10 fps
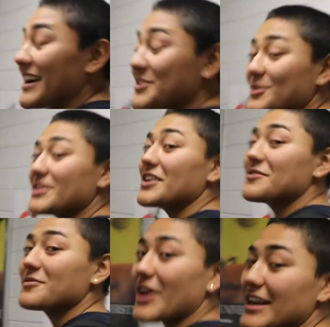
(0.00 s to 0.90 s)
I do a lot
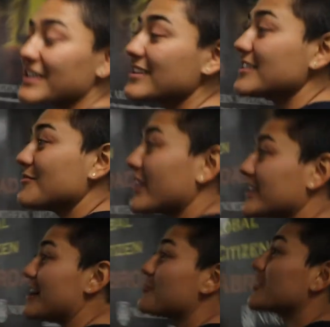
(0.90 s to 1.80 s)
of writing. Right
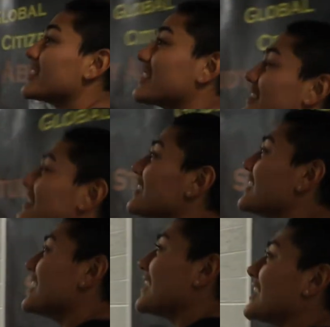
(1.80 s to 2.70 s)
now we're in
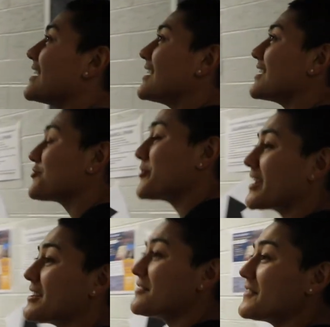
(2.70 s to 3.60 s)
a
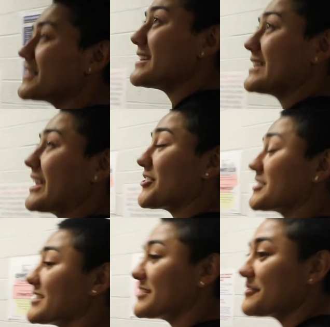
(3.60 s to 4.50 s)
creative
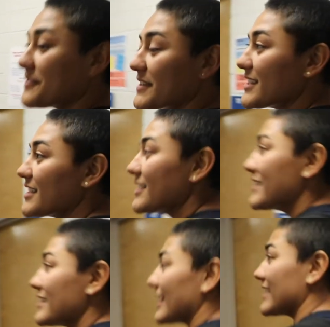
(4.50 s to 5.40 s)
narrative
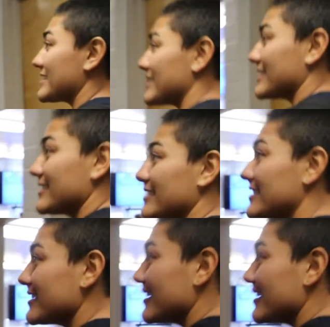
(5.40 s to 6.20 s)
lesson,